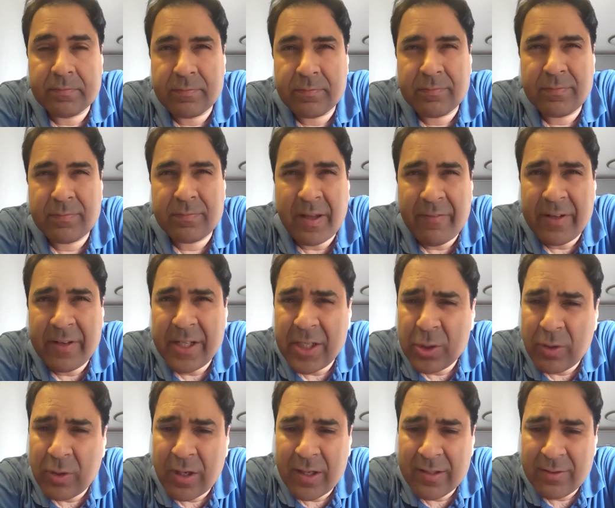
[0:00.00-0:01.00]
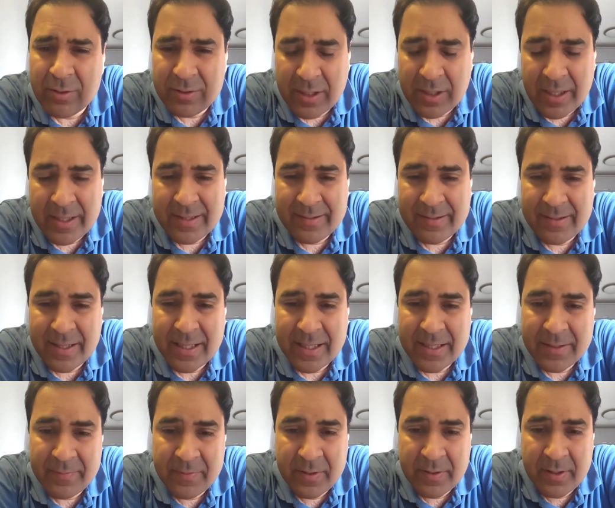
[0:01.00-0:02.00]
72 hours on the higher side
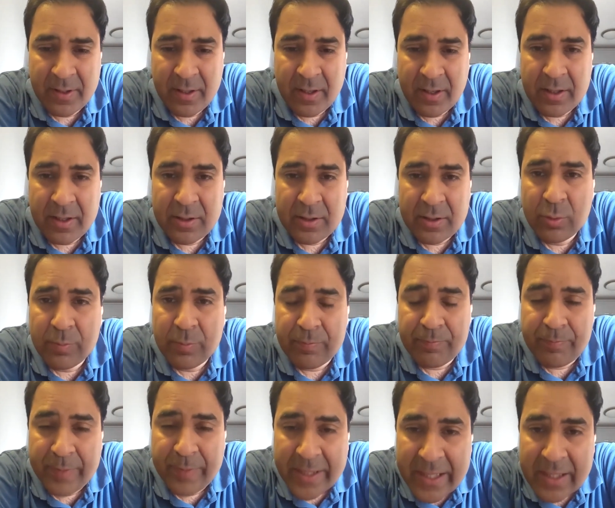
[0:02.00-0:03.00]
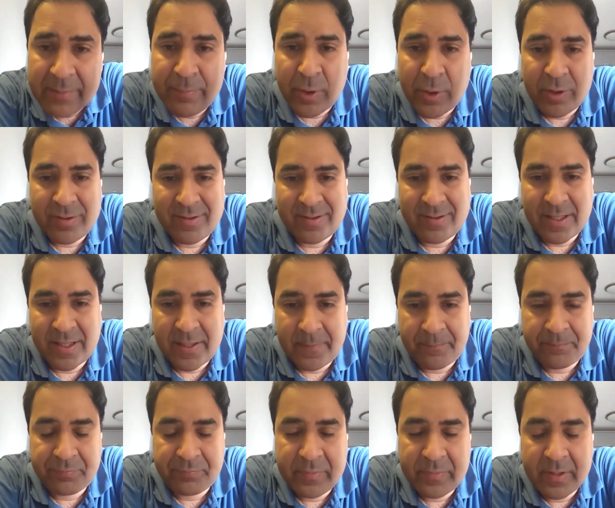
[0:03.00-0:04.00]
to begin processing.
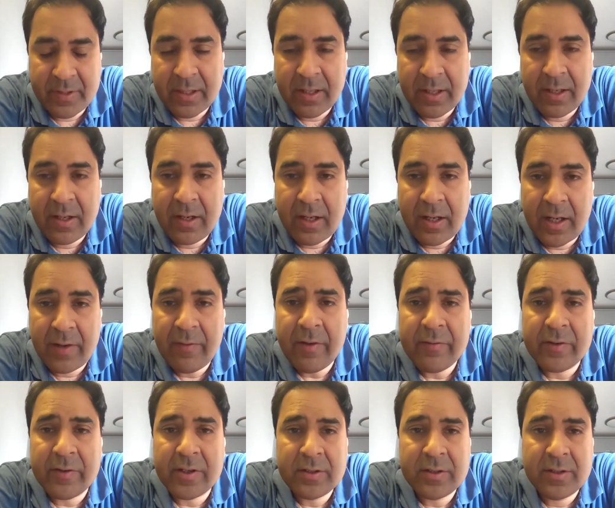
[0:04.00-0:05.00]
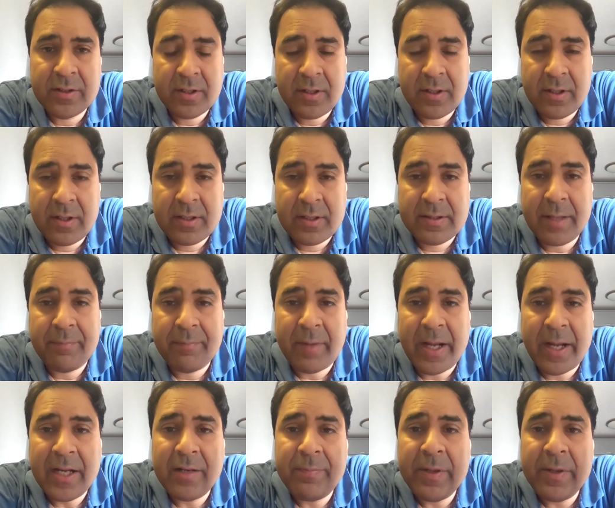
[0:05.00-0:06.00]
However, there
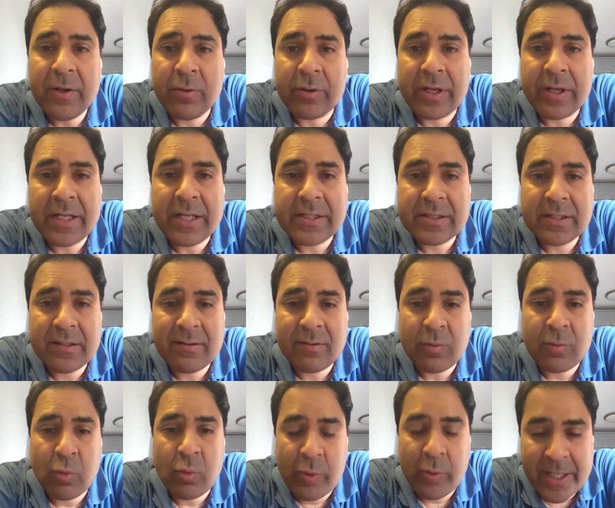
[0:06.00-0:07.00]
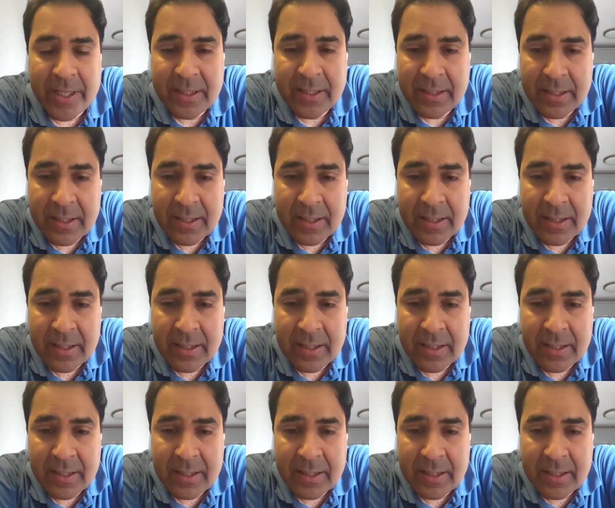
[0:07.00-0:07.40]
might be occasions when